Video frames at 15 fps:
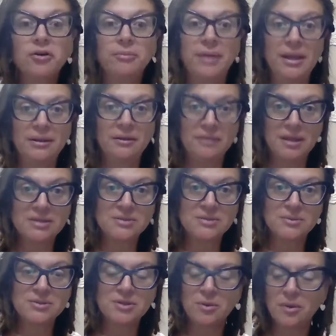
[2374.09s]
That's why the
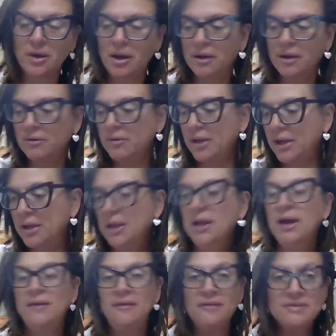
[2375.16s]
5s, it's just
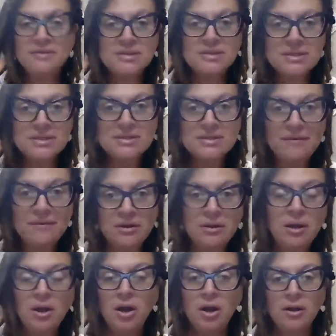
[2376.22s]
confirming that that's what's going on.
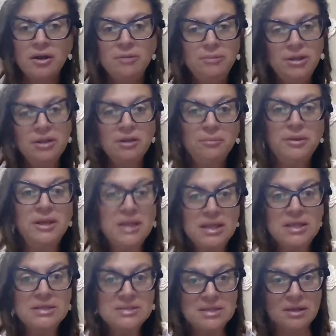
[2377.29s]
Okay. And then the
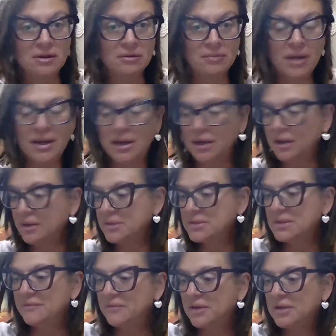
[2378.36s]
6, 7 are going to be a
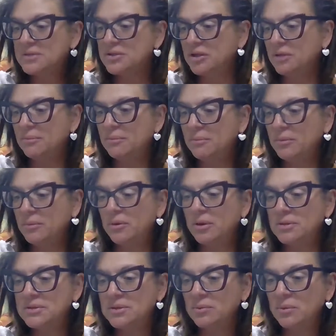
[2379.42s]
little bit easier, right?
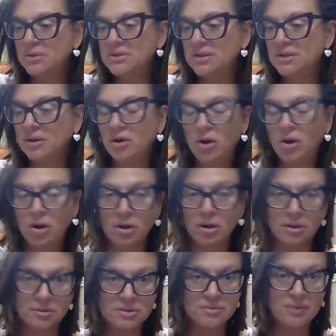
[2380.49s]
And it doesn't even necessarily
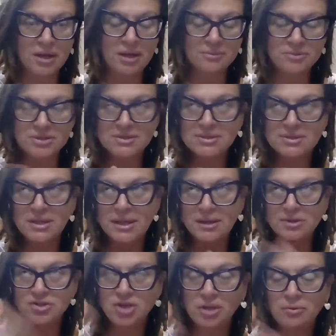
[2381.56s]
is the ones in the
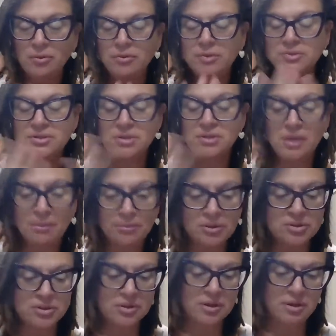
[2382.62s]
cards, right? I'm just saying in
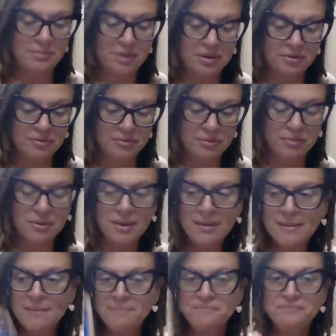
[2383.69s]
general, those numbers are
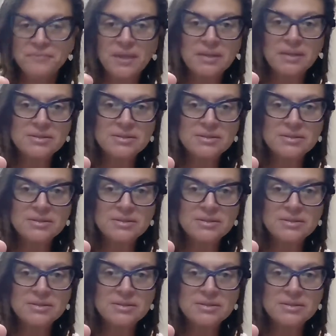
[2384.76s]
coming through.